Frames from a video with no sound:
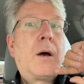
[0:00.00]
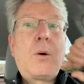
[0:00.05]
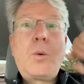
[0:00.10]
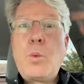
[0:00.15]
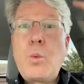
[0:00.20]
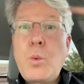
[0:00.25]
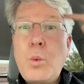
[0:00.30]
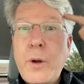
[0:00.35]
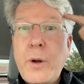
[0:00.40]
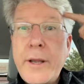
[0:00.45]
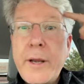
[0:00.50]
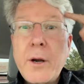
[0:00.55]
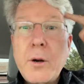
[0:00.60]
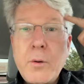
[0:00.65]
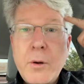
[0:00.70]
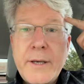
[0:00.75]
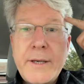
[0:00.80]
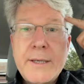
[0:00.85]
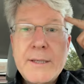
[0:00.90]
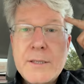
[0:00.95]
we are
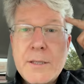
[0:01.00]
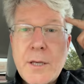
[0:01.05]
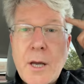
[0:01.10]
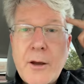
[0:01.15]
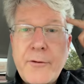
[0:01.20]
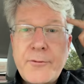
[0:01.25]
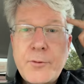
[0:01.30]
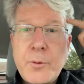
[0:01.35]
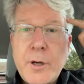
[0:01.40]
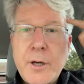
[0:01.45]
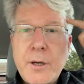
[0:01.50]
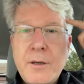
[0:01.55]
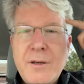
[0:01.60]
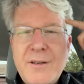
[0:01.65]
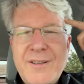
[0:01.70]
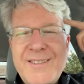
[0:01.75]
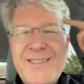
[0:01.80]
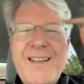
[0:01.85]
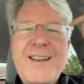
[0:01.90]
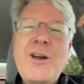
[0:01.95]
running software. And
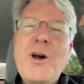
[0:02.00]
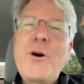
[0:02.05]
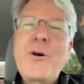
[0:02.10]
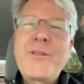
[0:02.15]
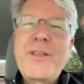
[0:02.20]
it's like, oh,